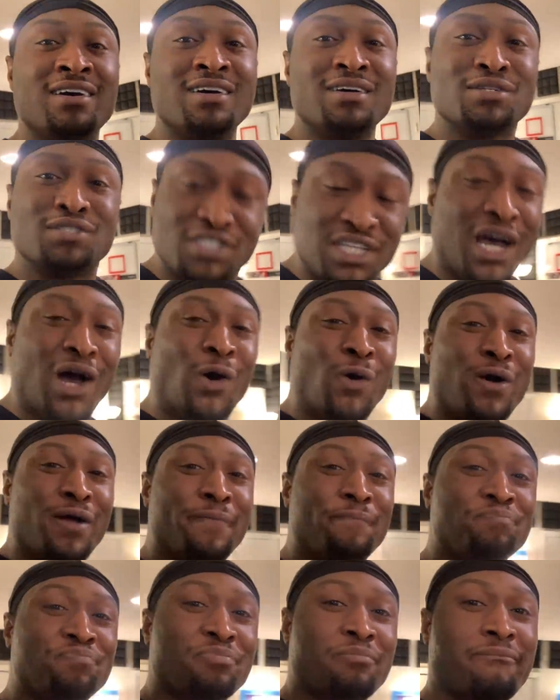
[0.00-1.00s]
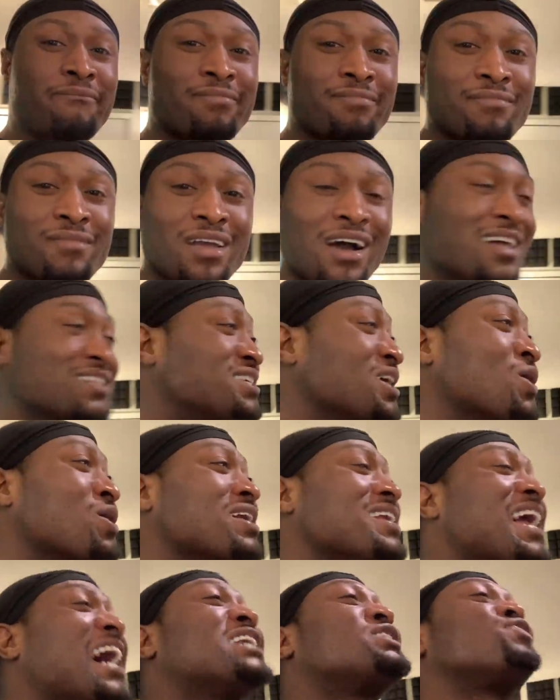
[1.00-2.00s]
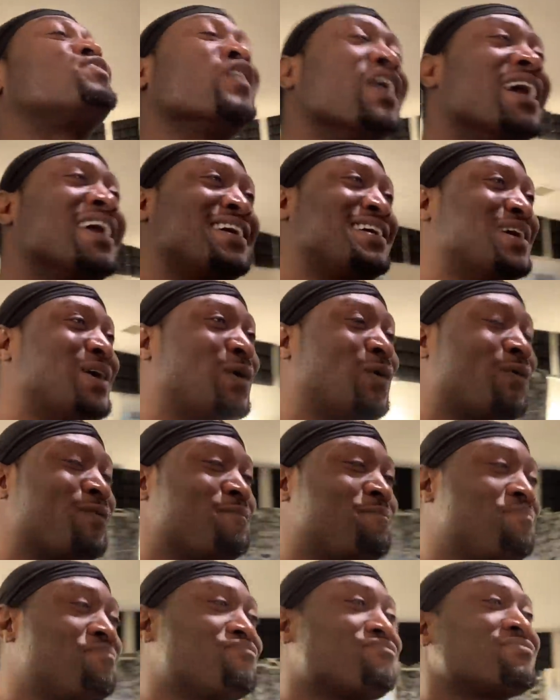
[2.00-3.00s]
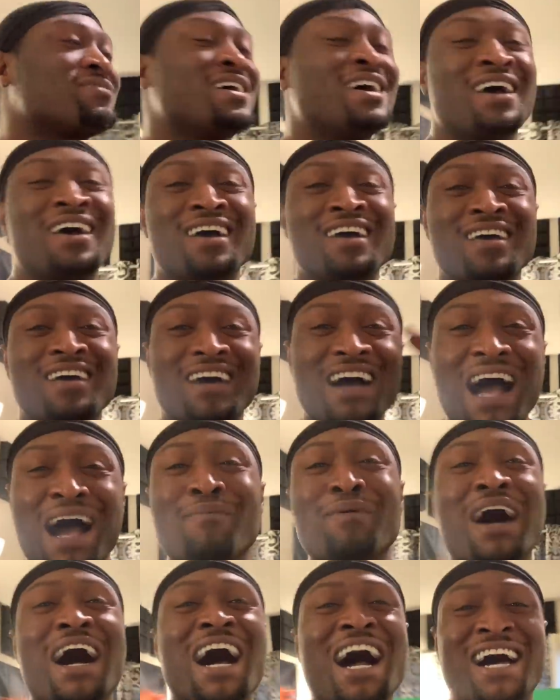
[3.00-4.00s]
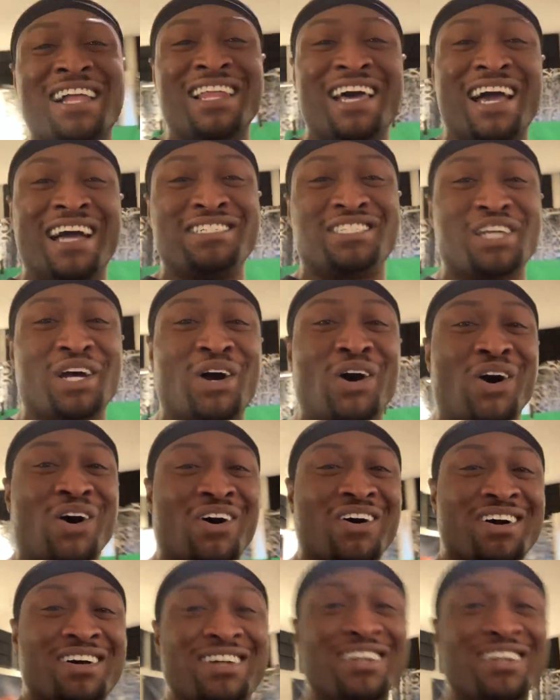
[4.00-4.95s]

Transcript: So, until the next video, I'ma holla at y'all.